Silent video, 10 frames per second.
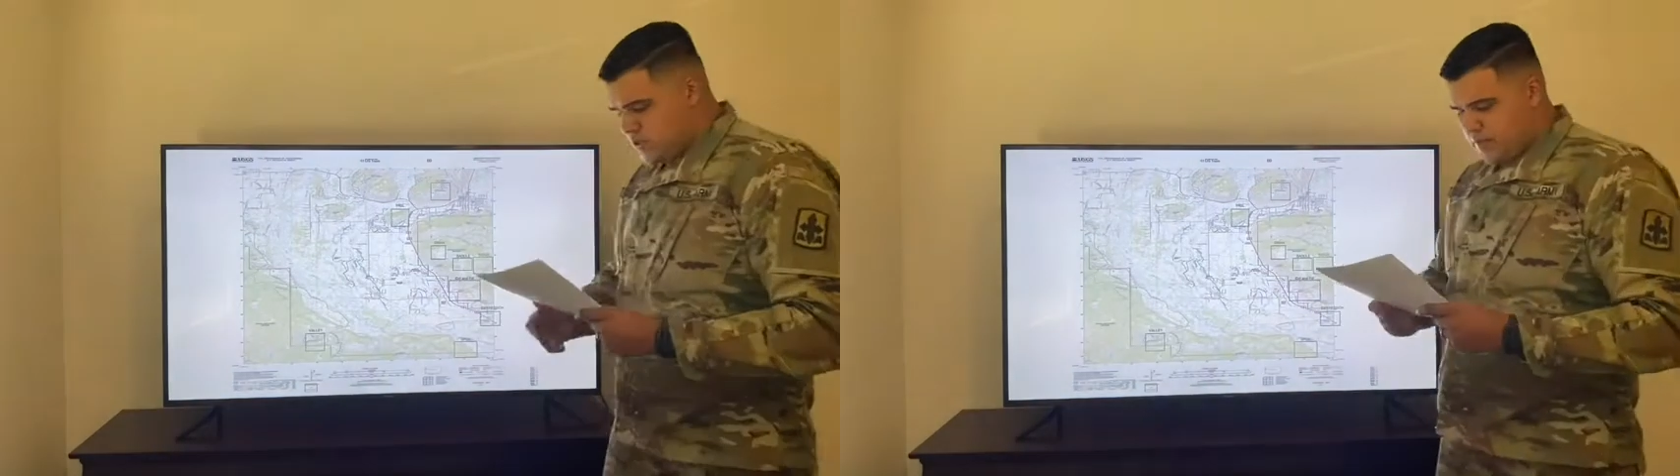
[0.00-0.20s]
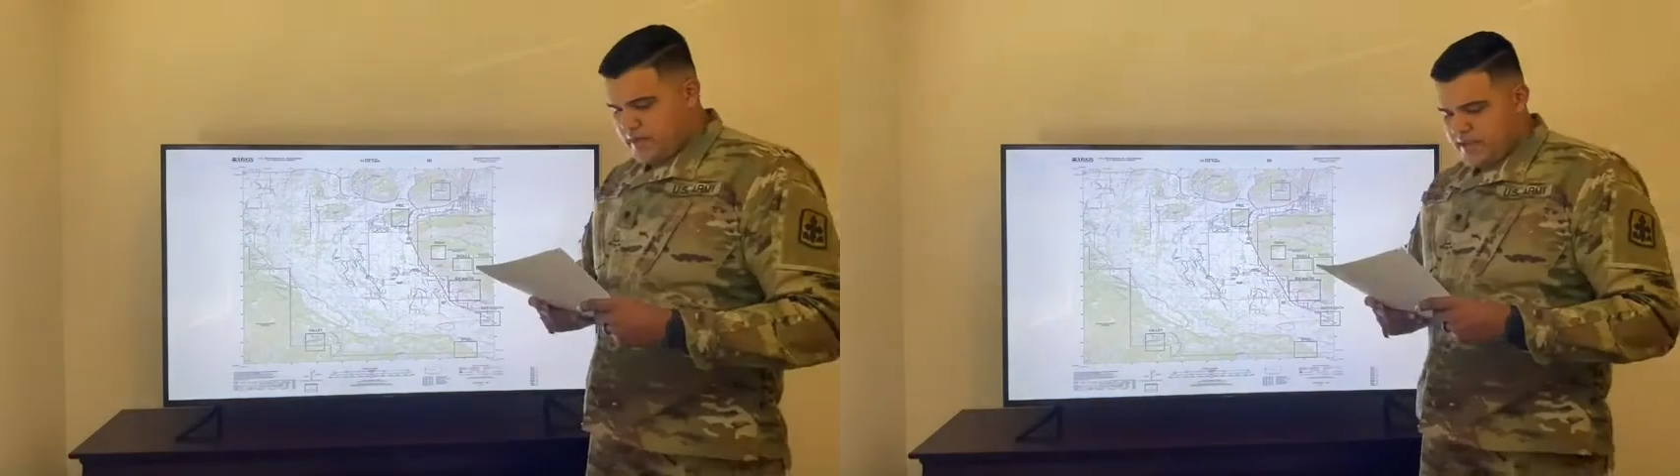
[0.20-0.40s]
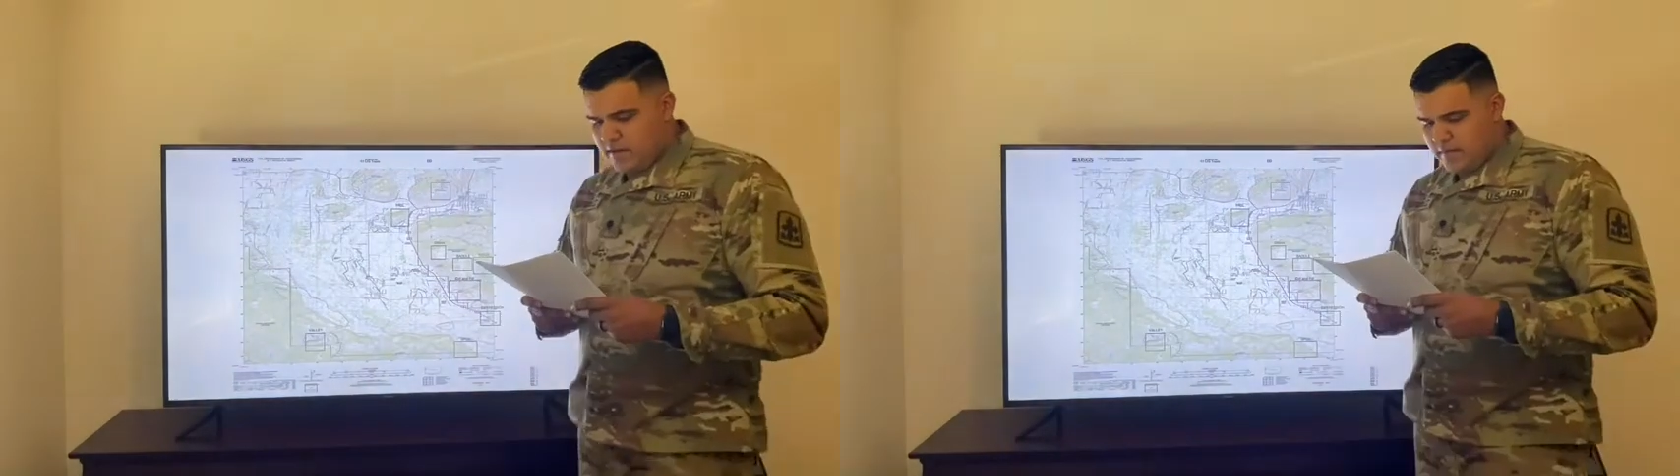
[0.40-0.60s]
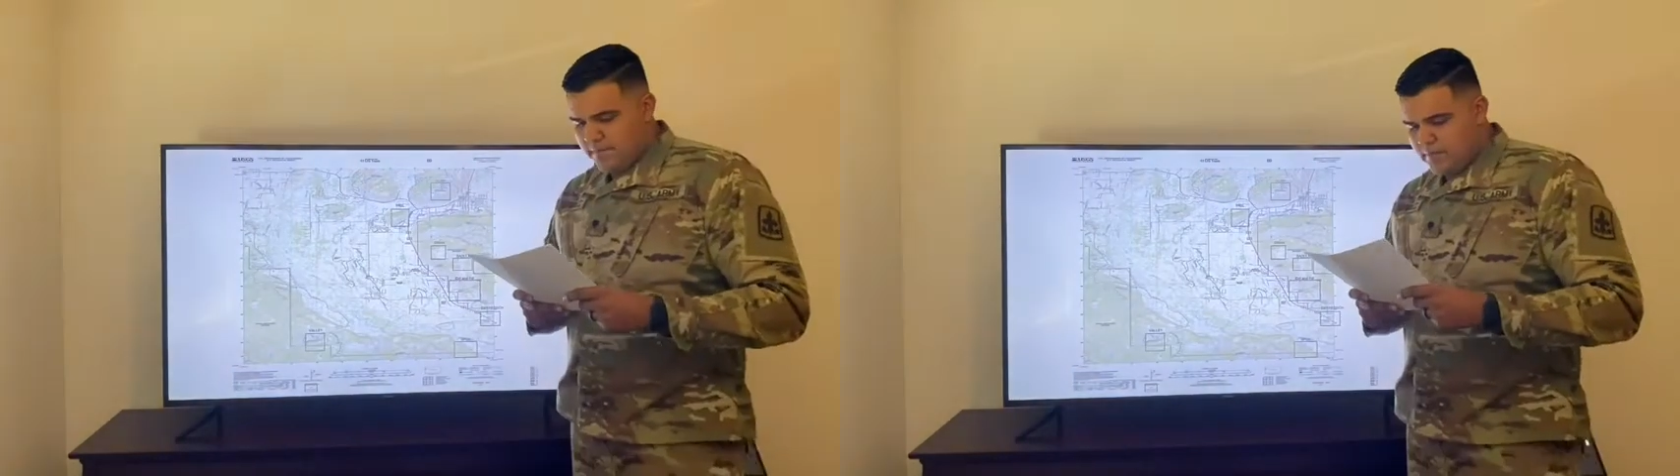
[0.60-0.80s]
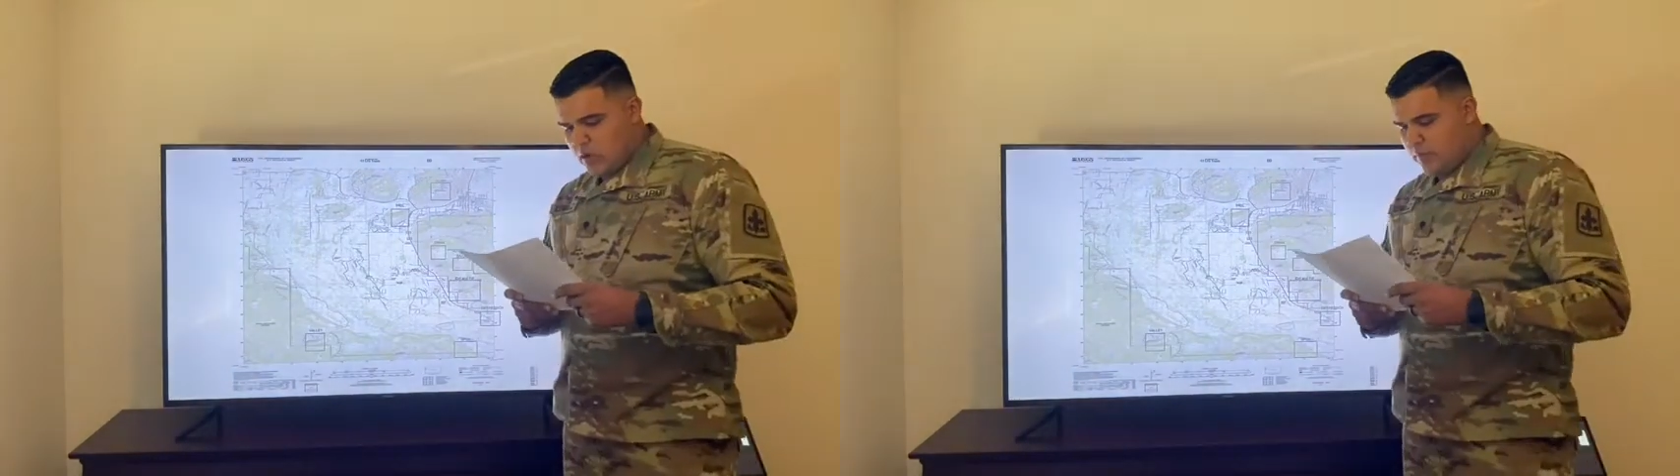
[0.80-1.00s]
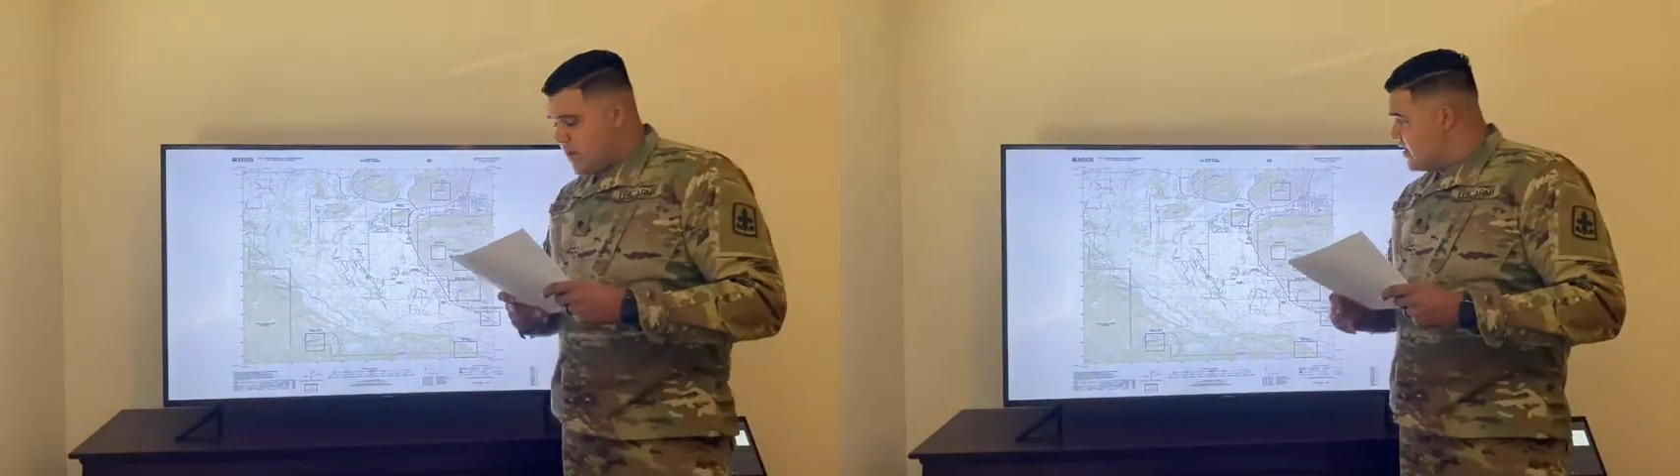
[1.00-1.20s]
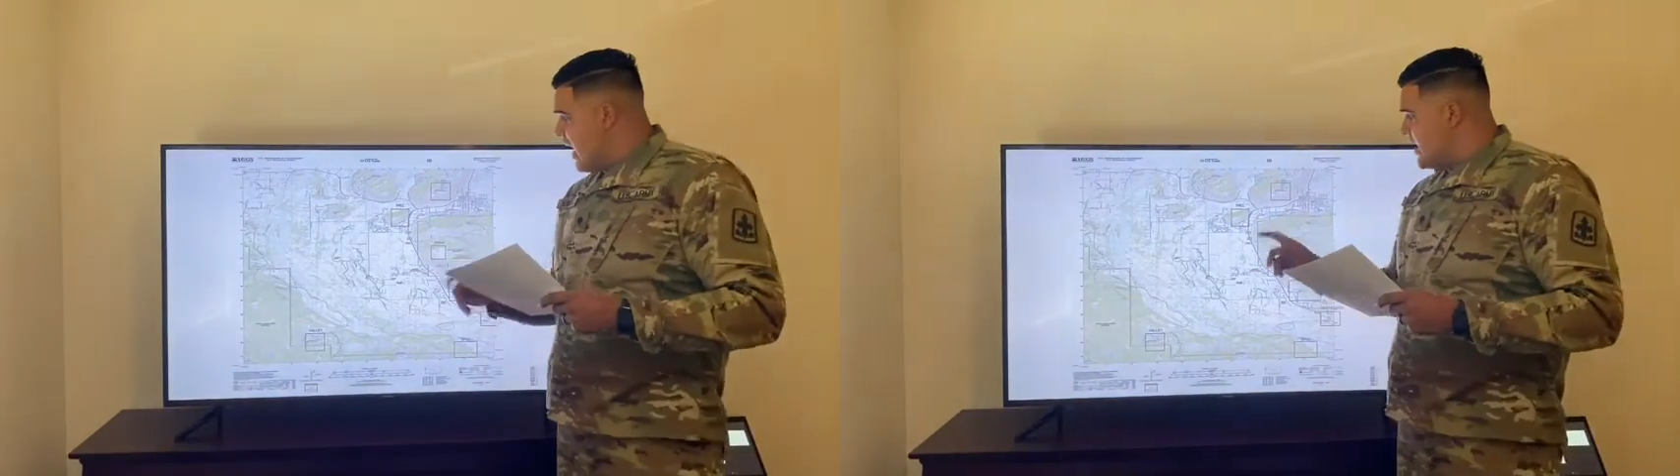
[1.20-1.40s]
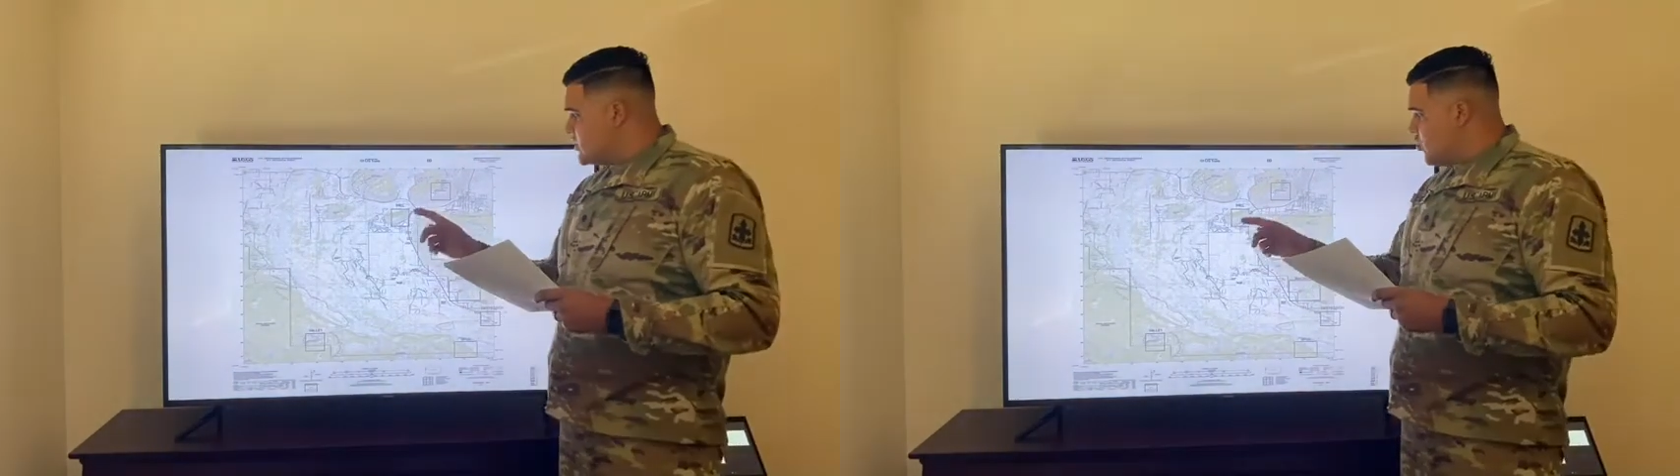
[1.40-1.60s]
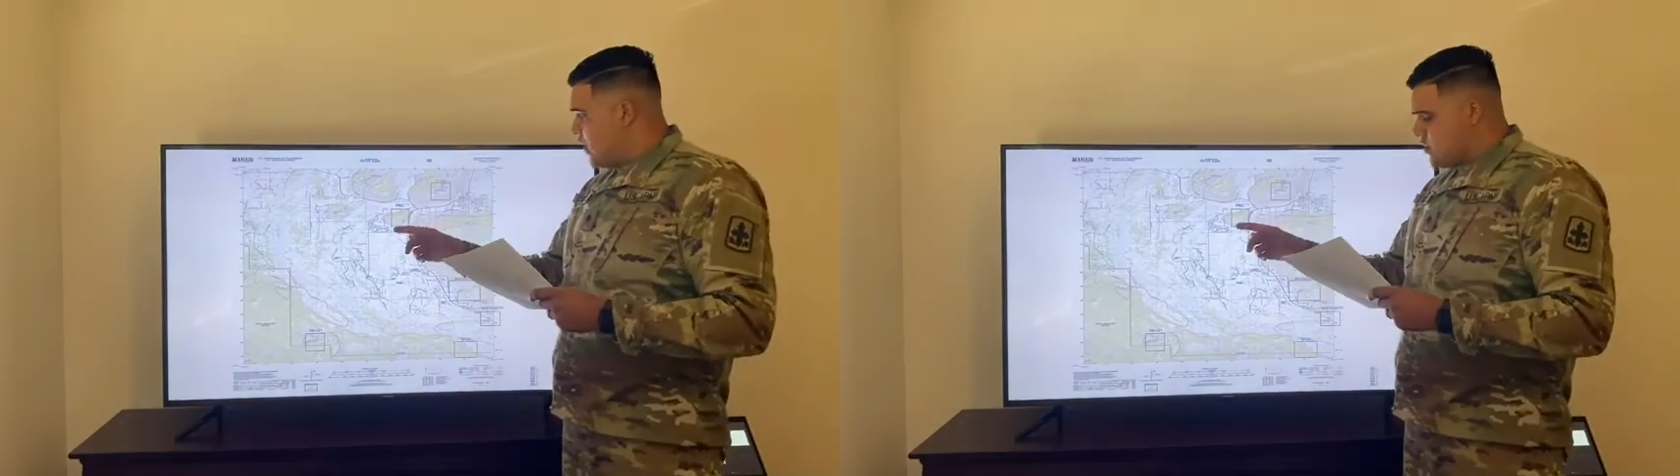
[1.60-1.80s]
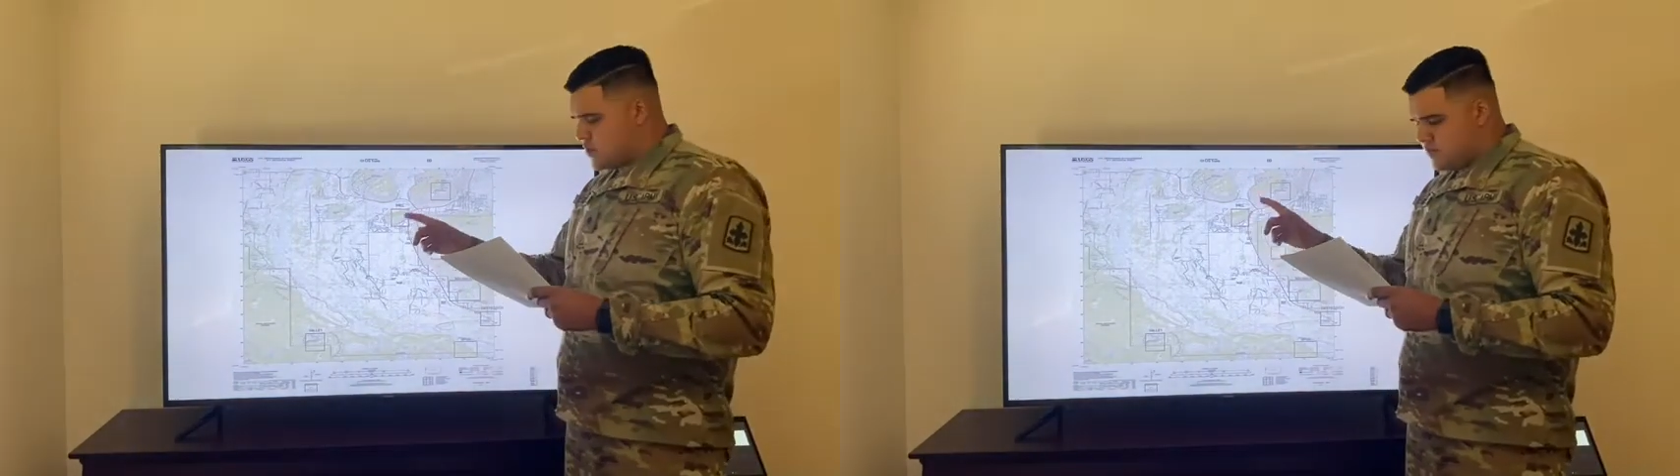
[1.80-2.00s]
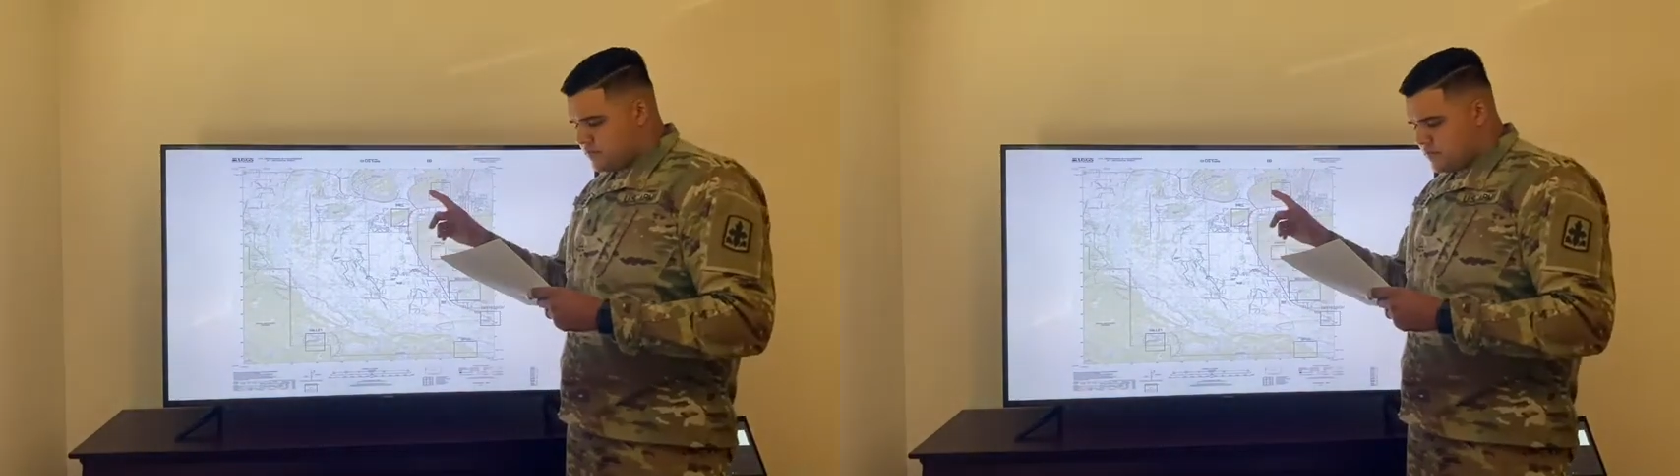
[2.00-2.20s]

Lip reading: be given, there will be 9 squares,